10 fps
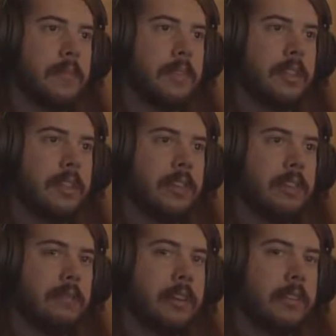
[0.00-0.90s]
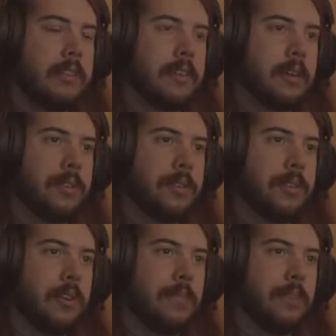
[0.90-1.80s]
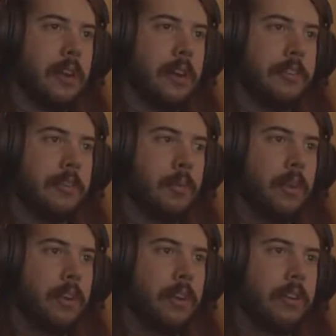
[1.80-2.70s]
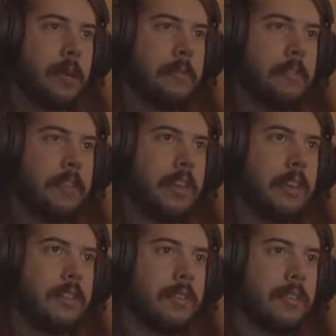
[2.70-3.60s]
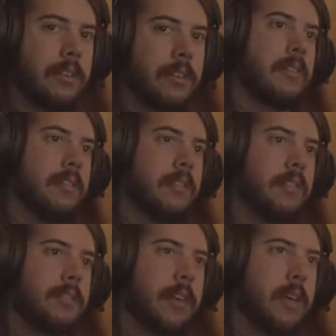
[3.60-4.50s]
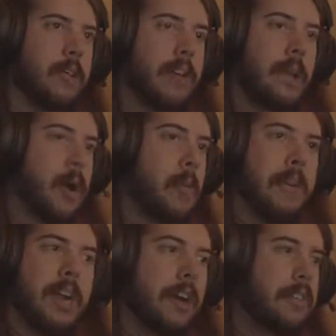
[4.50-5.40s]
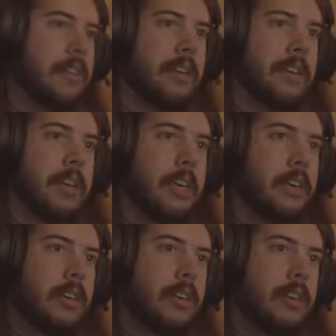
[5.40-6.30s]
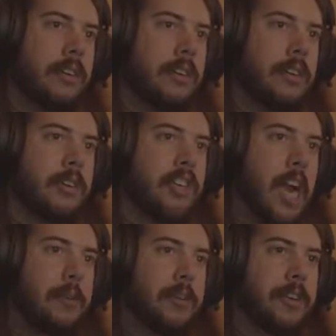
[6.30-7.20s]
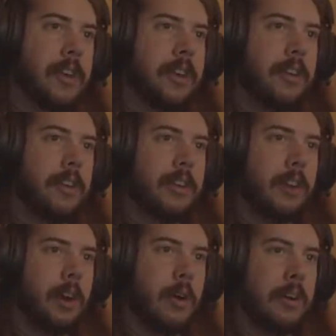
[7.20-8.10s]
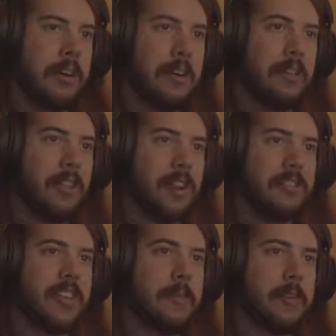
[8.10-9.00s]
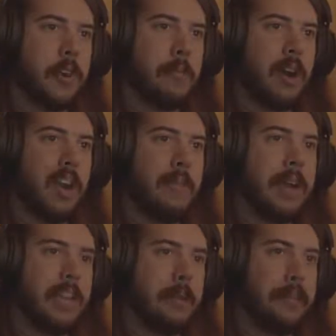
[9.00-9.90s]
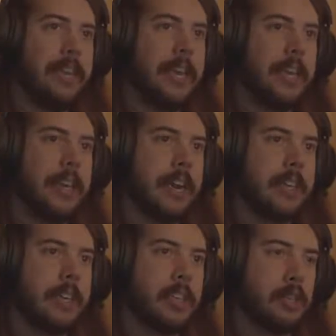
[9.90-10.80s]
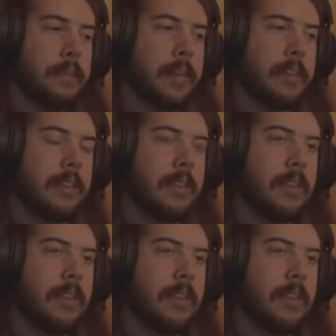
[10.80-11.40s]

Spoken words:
these clean racing skills on one on top of the other. There's another one. I probably got the chapter done, you know, a long time ago, probably back at the beginning as I suspected.